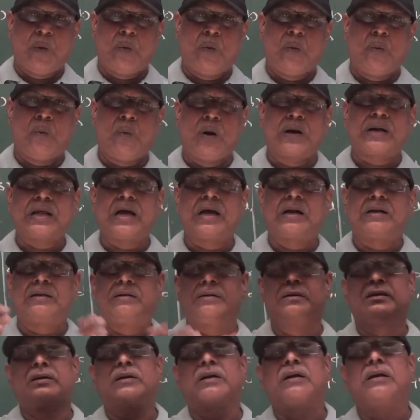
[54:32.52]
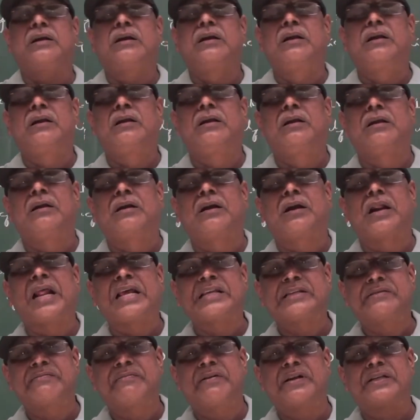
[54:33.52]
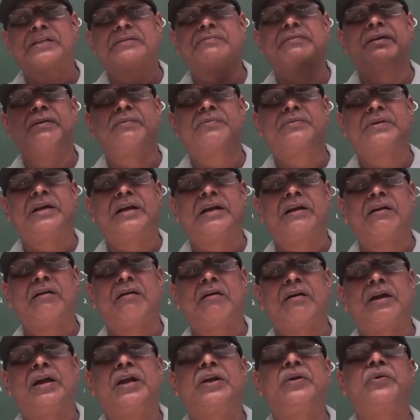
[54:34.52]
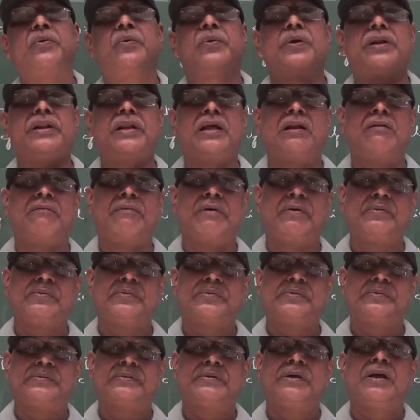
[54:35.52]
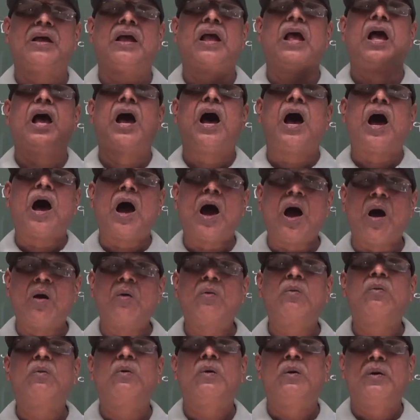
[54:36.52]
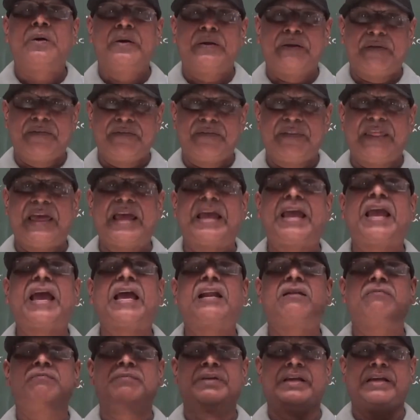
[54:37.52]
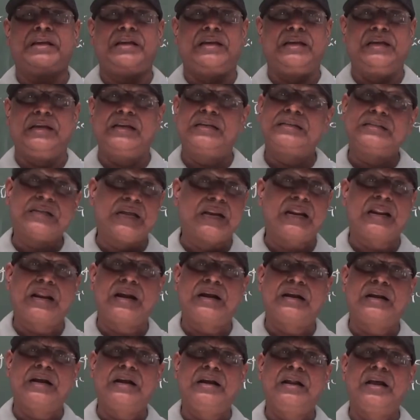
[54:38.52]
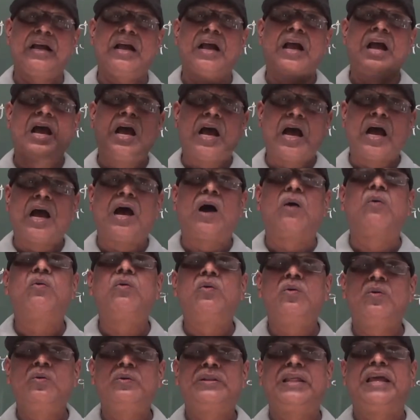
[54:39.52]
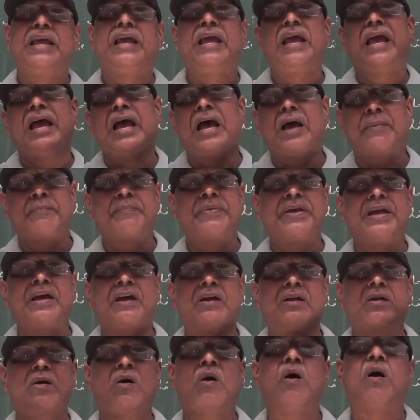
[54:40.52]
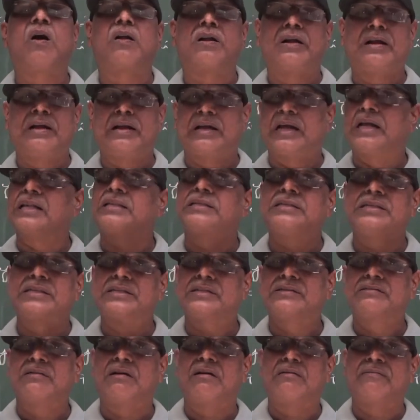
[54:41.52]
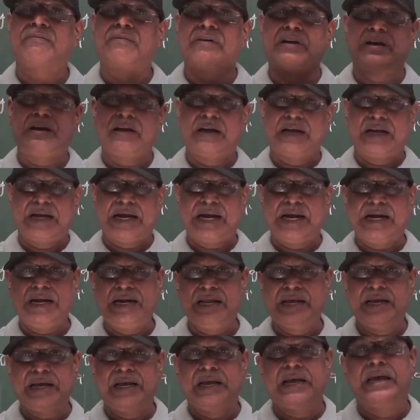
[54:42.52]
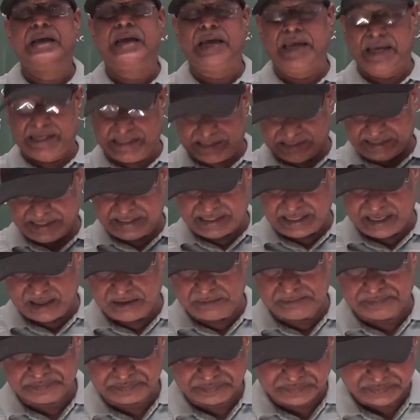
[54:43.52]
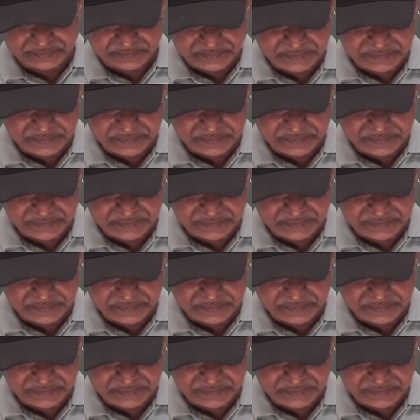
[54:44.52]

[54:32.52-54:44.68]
What are transverse waves and longitudinal waves? How they can be generated, how do they appear or consist of, and etc.